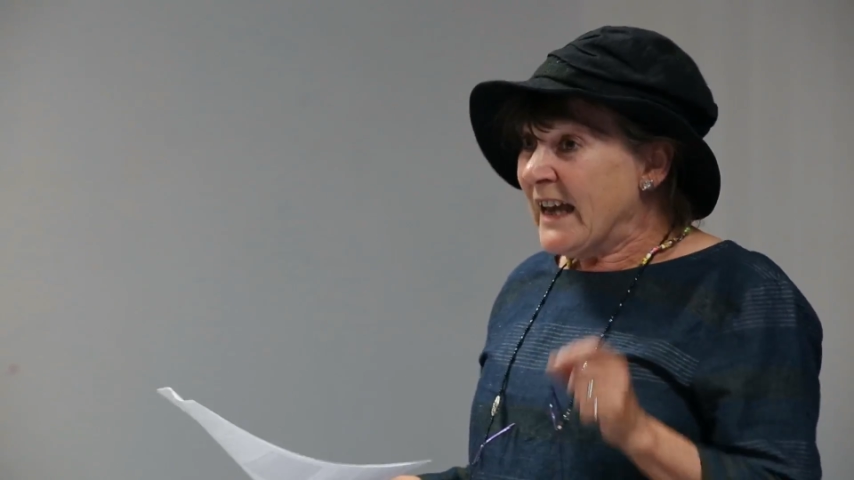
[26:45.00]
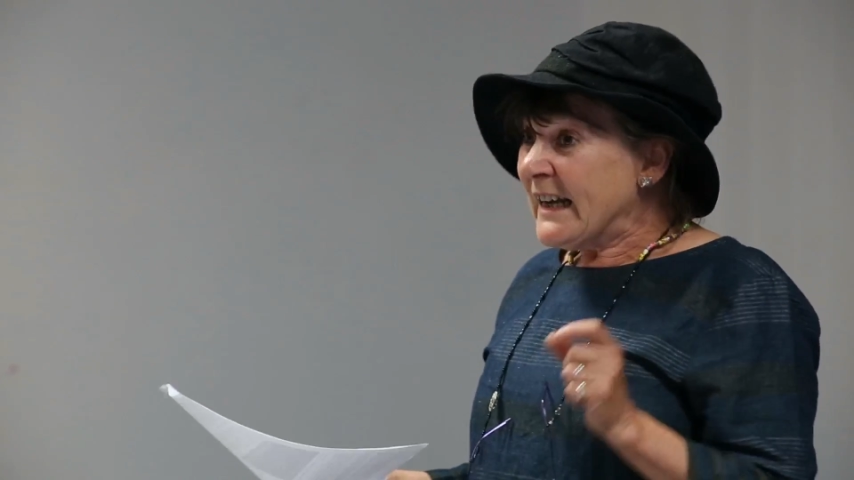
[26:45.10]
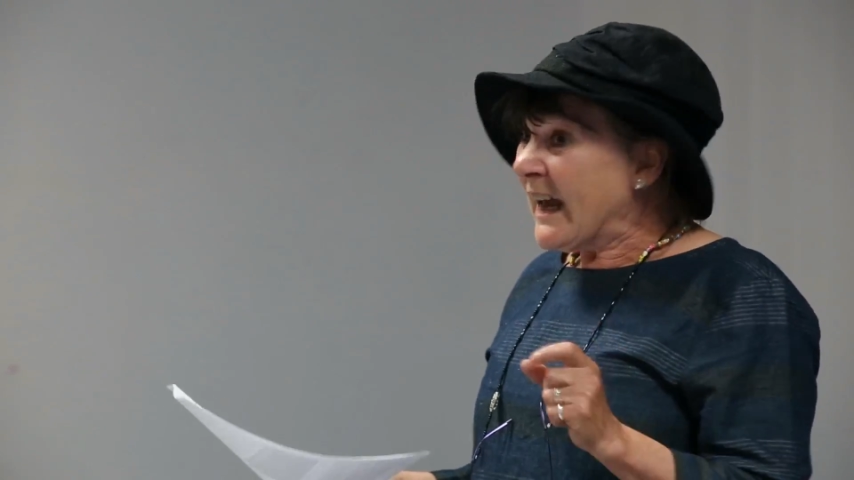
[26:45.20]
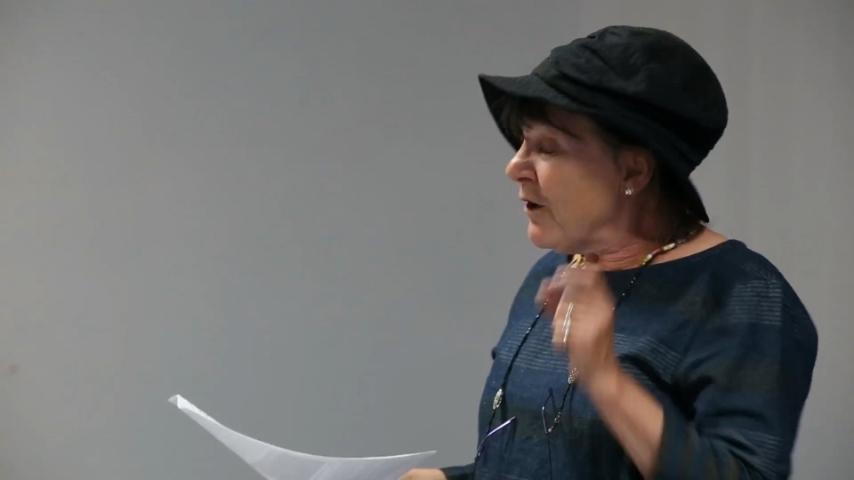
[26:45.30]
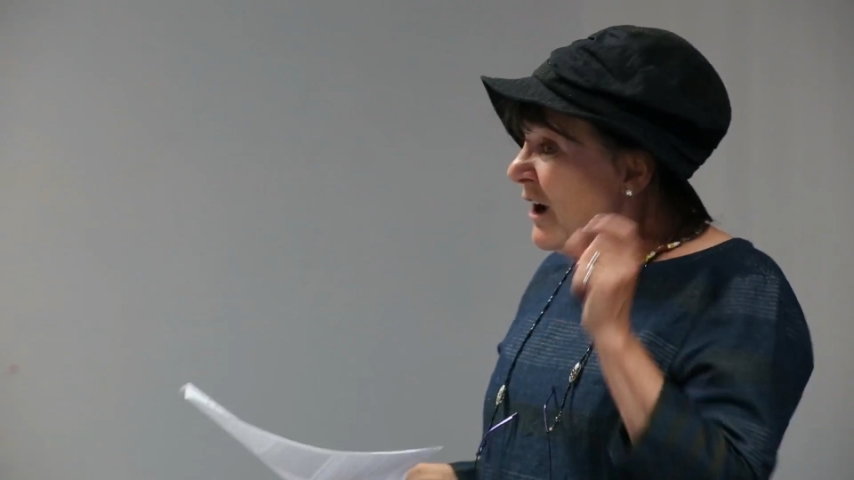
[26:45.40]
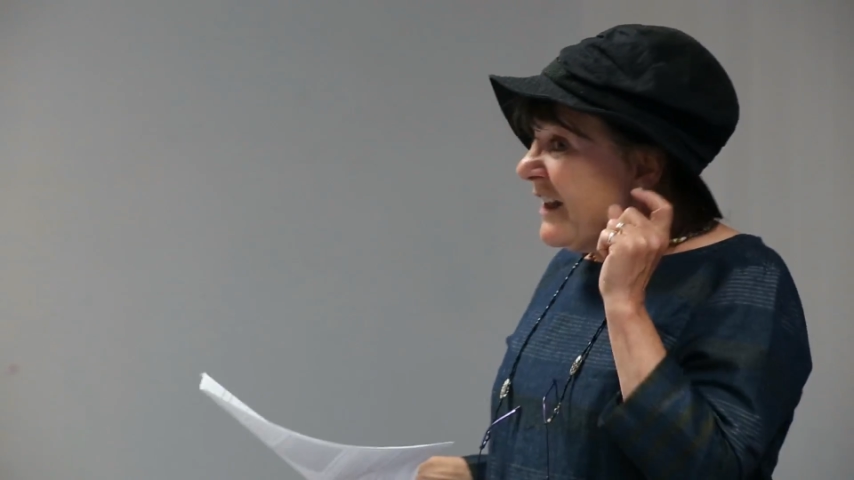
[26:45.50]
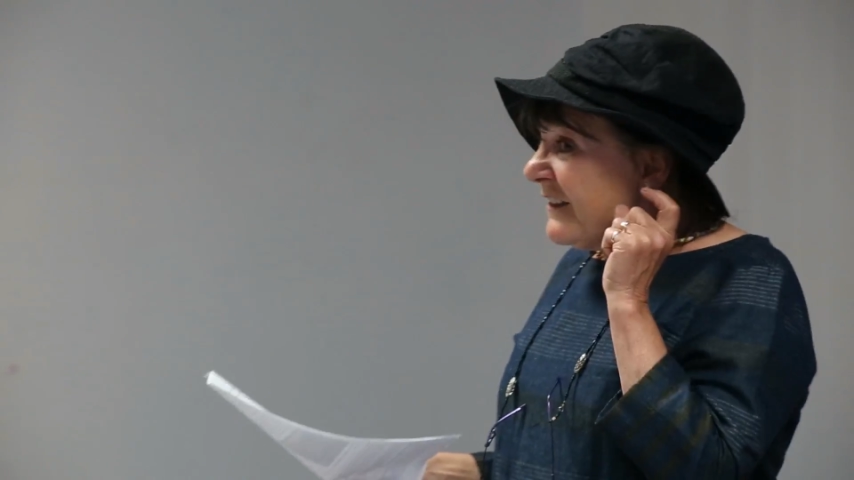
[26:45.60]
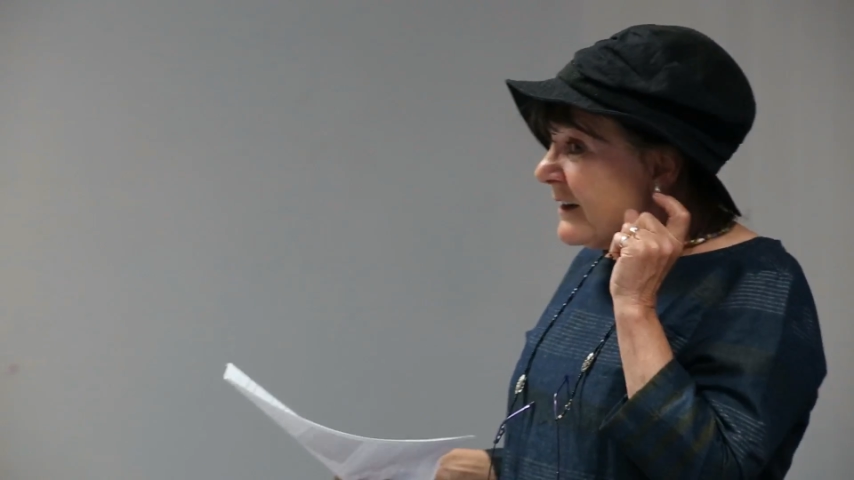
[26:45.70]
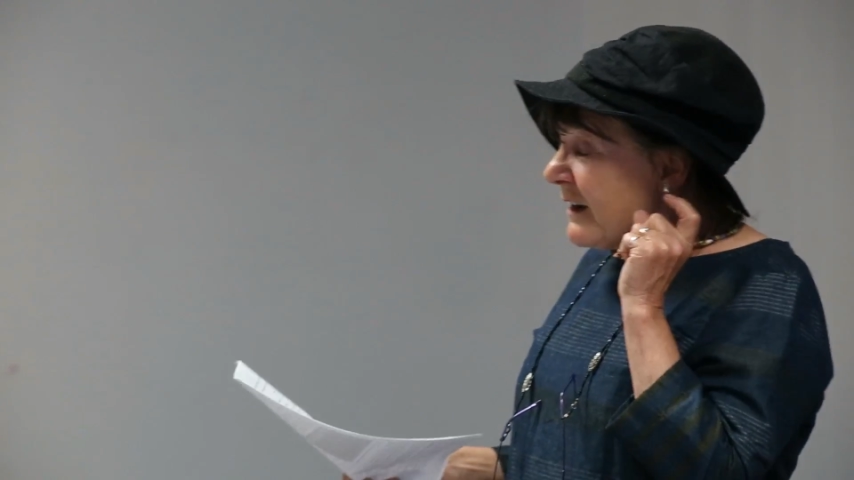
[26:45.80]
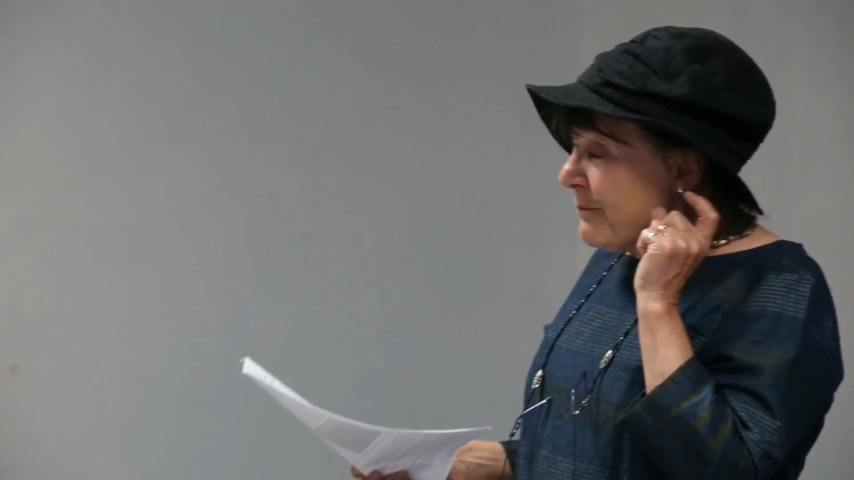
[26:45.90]
Now,
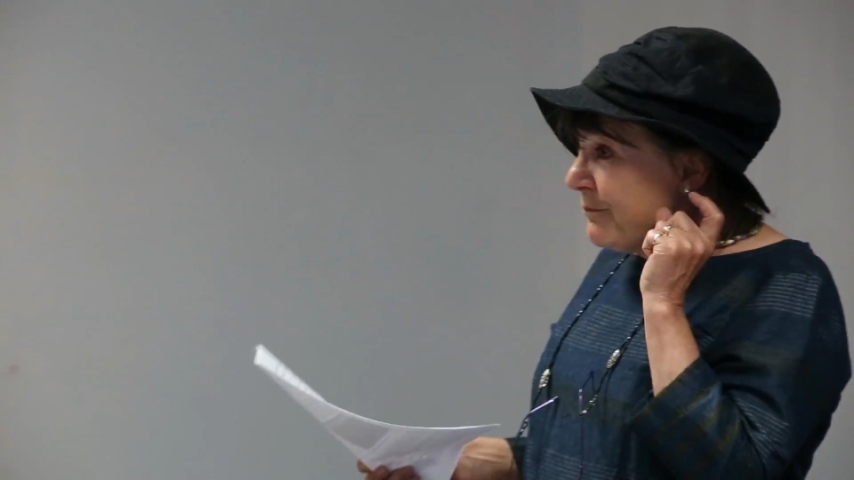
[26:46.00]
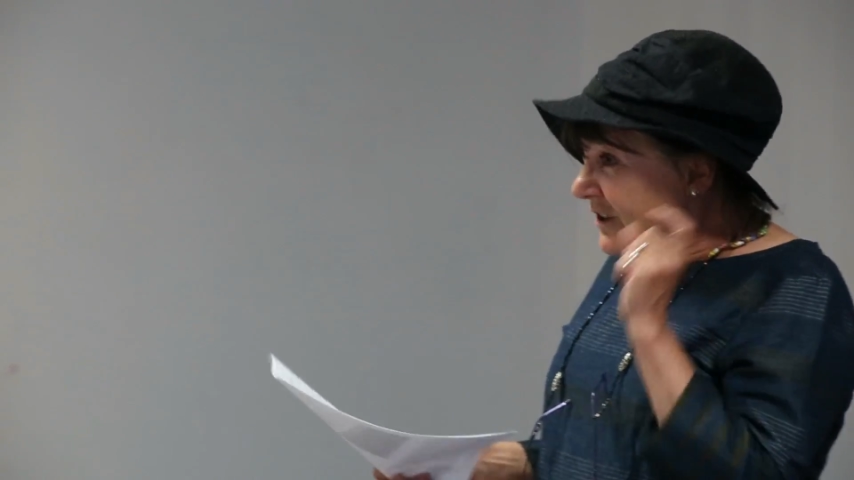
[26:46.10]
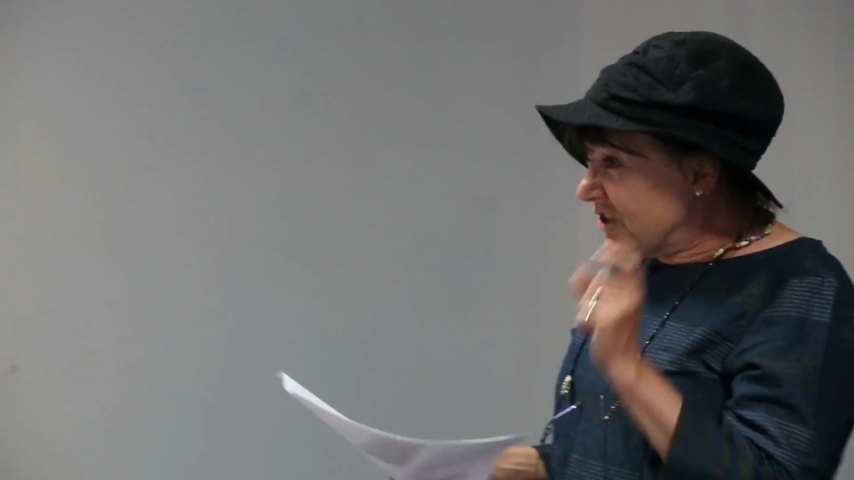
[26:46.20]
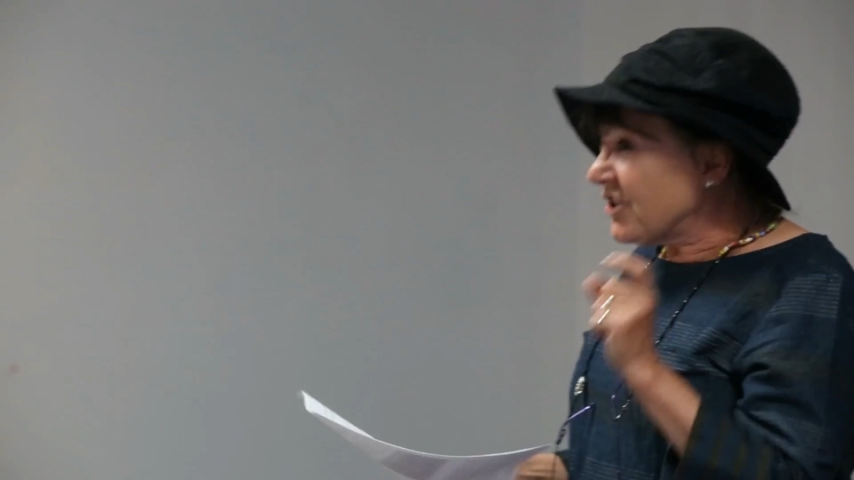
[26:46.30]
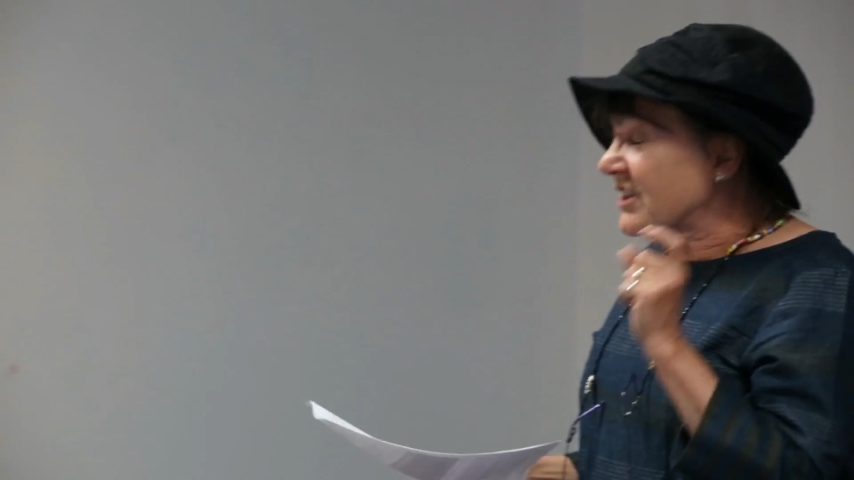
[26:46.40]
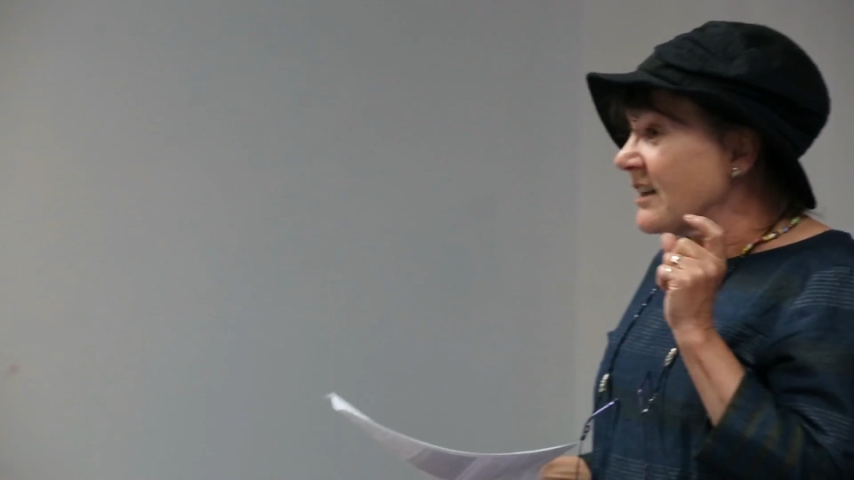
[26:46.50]
the British